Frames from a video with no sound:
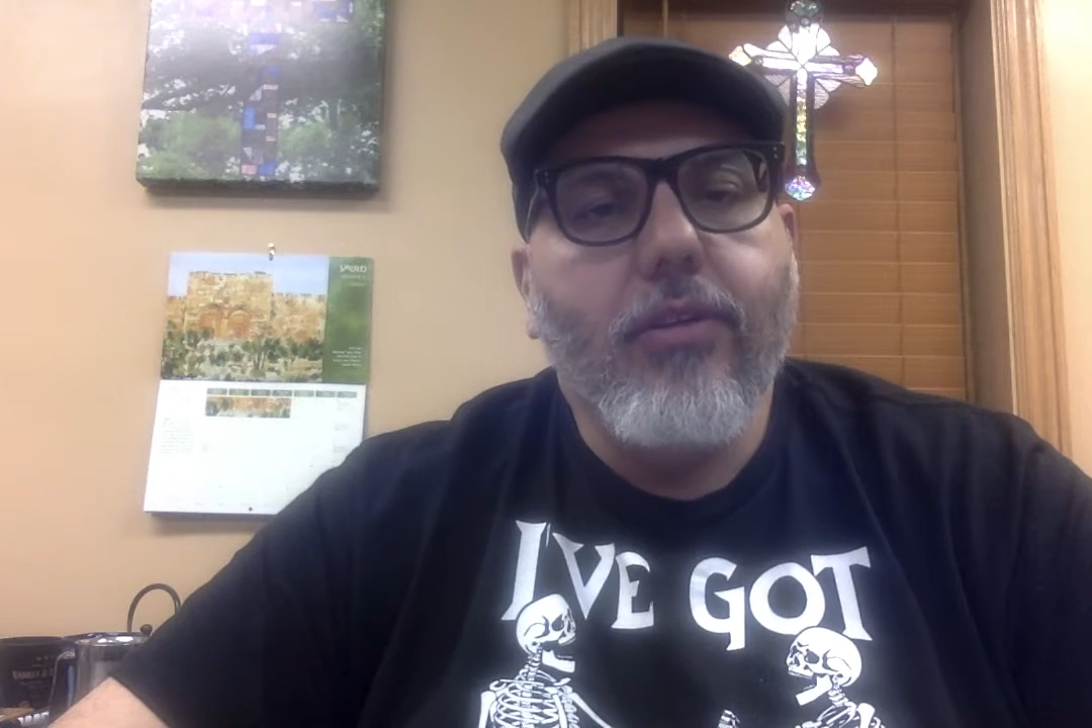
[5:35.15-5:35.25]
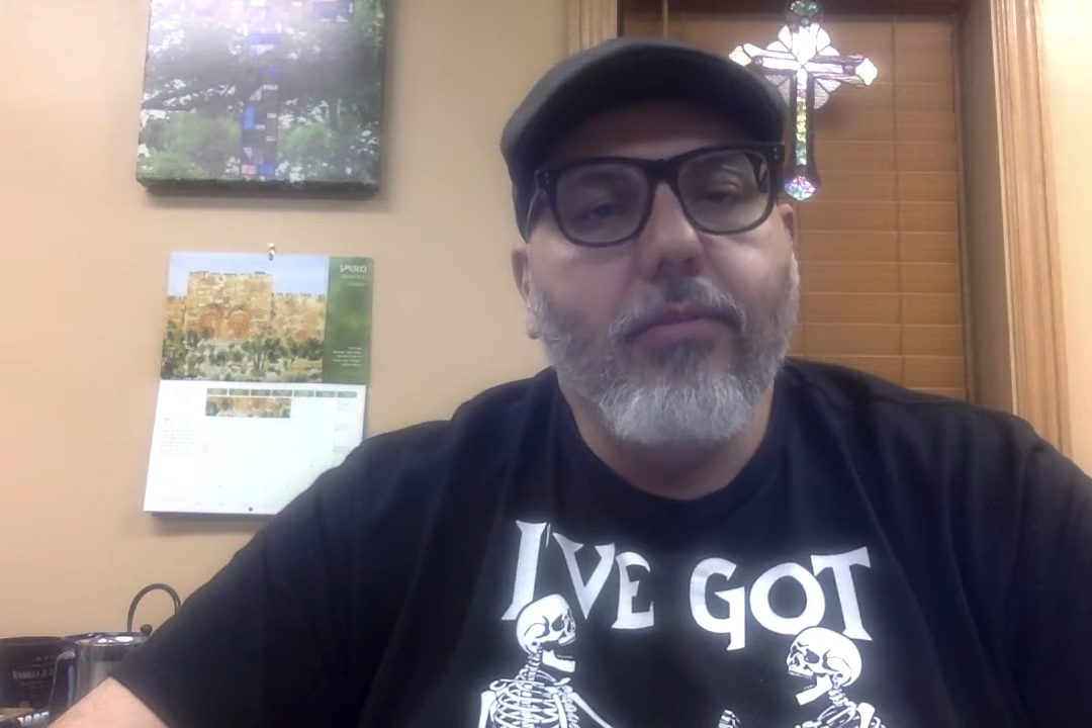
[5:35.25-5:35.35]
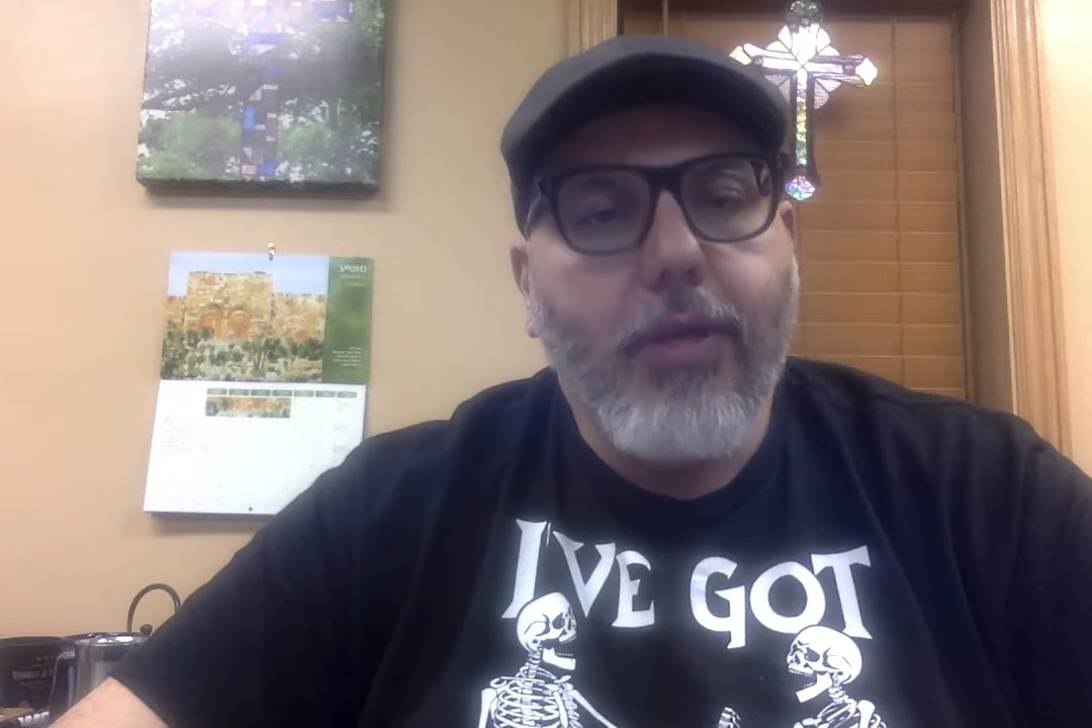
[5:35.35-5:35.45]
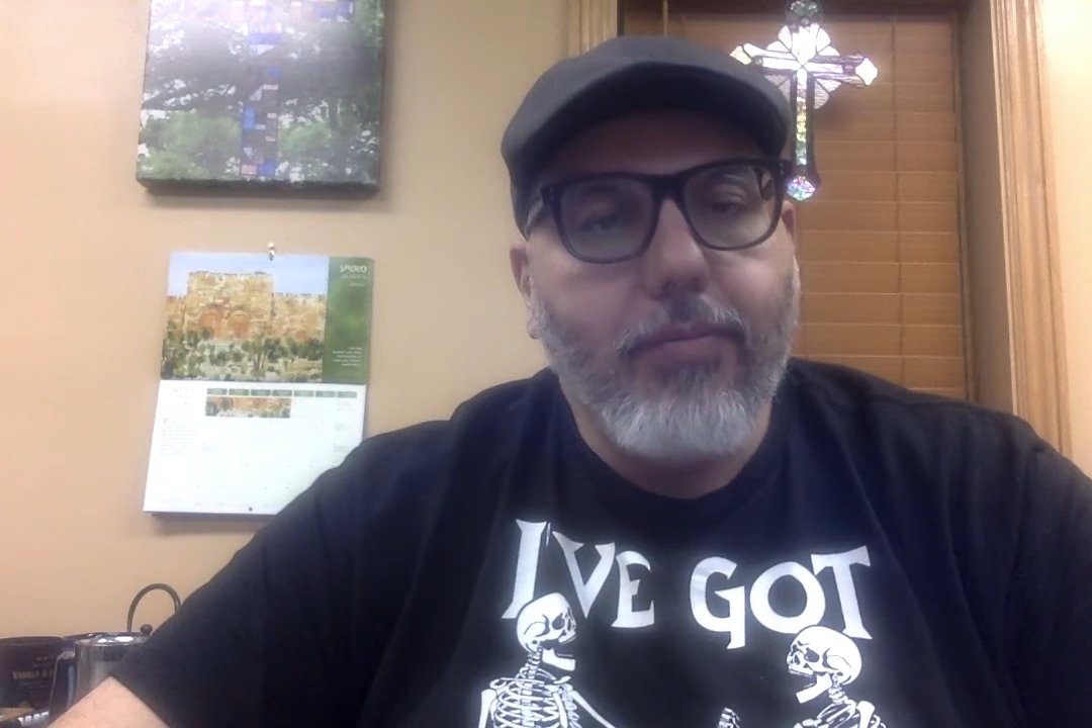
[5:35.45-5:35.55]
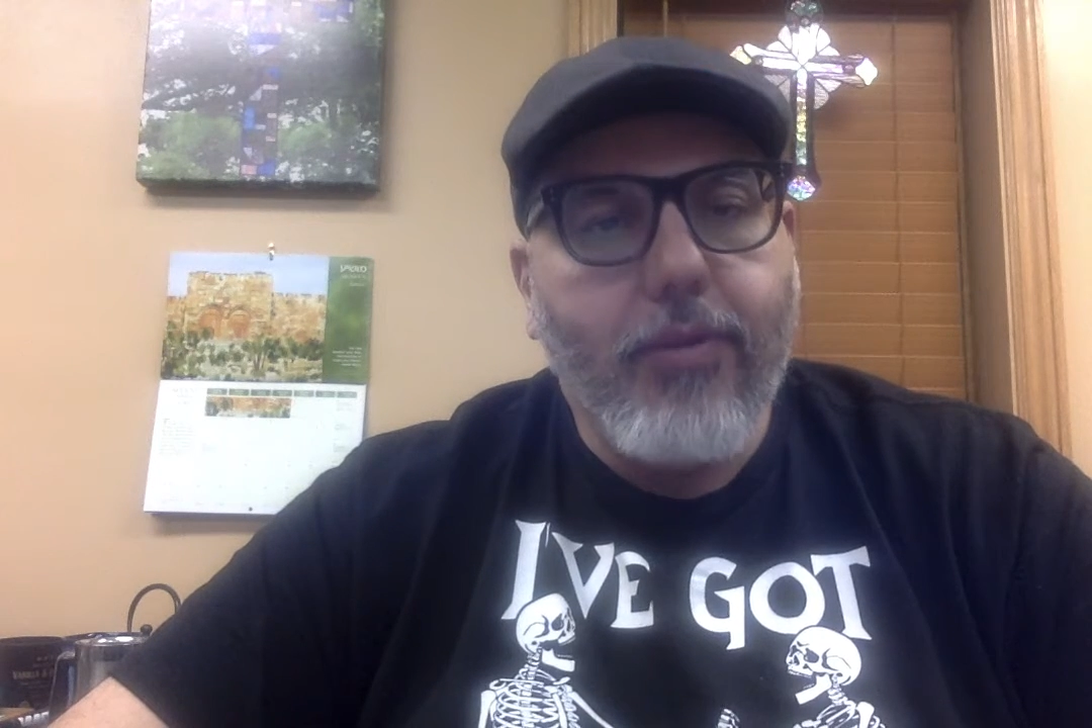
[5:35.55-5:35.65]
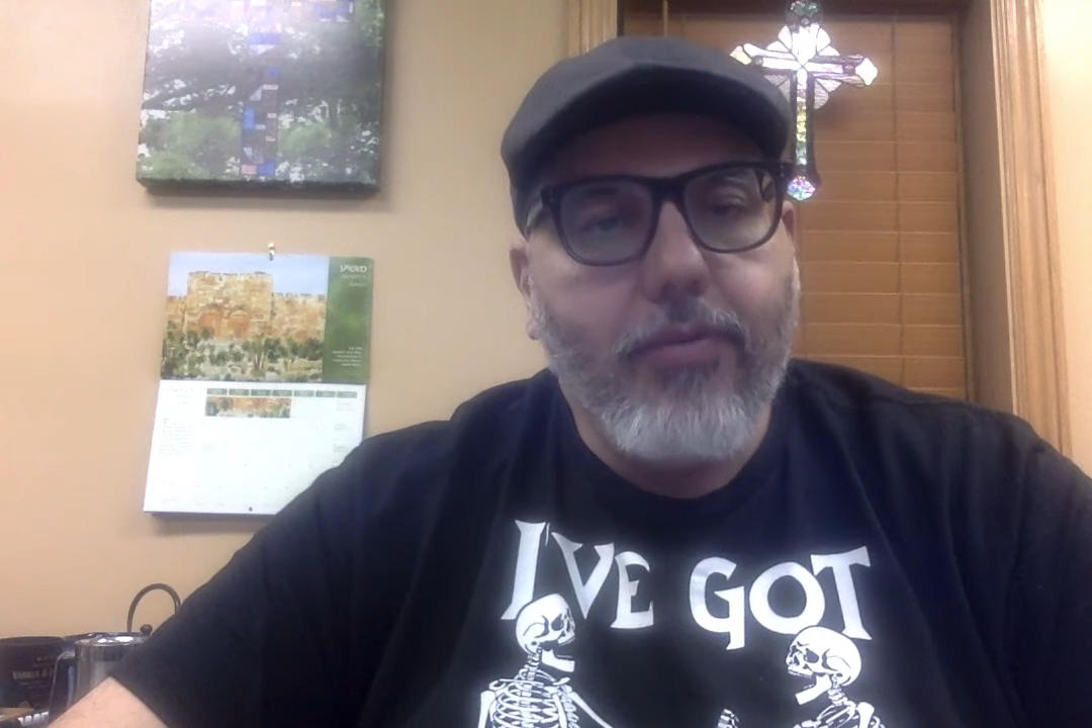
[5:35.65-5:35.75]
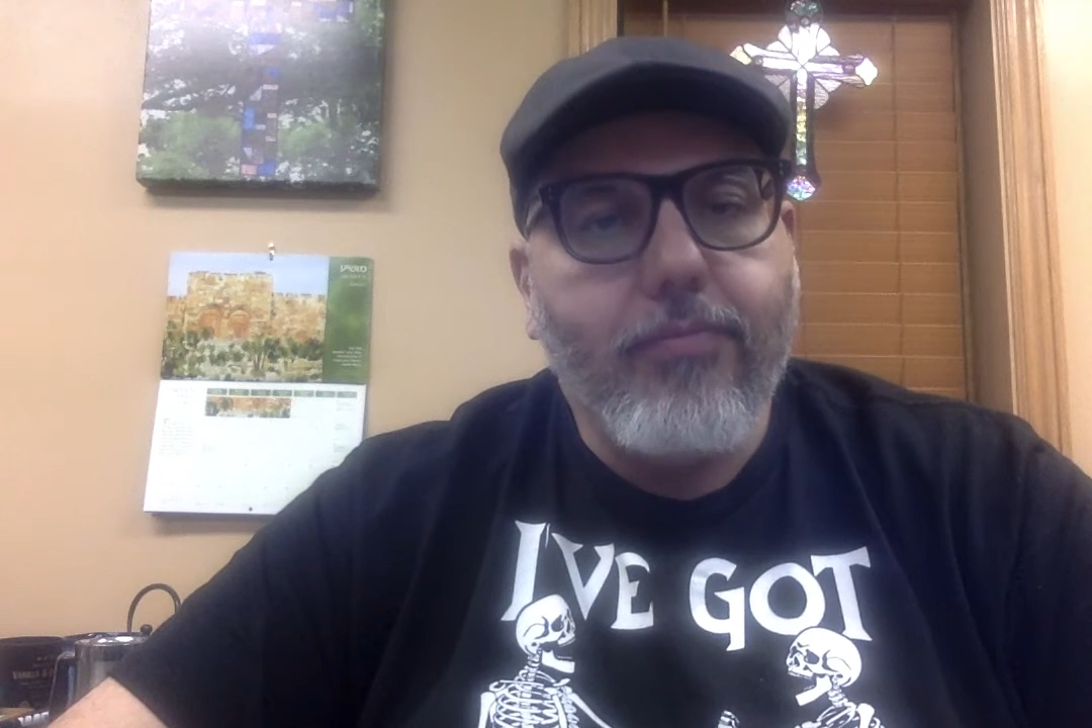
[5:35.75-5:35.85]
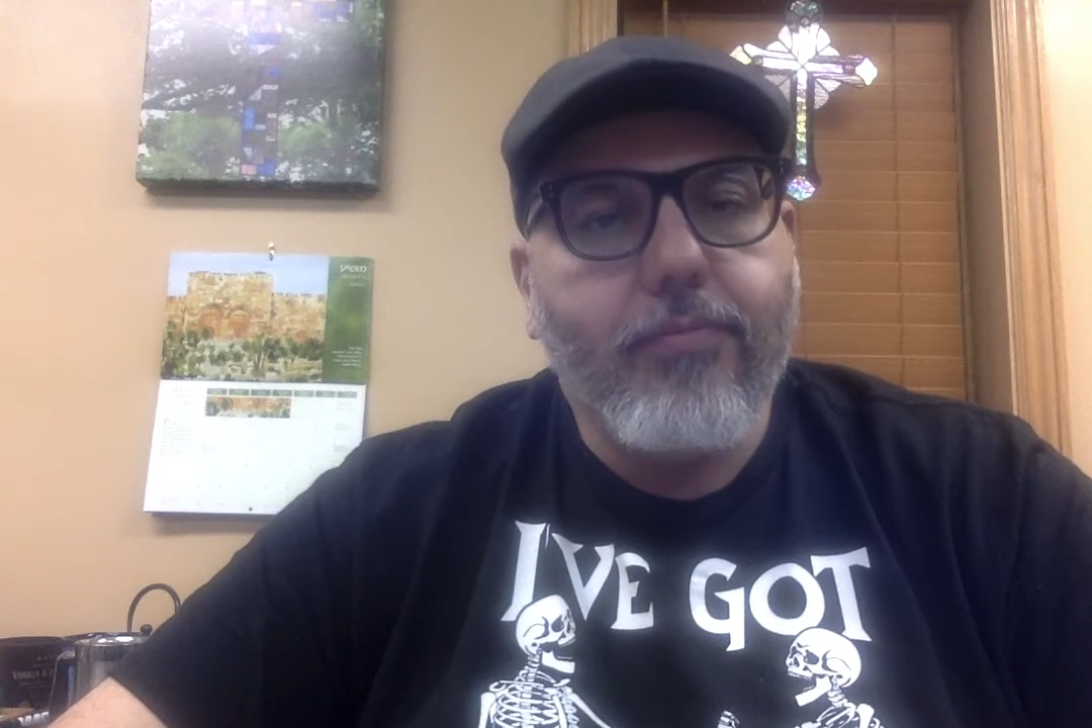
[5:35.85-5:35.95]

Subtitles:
people.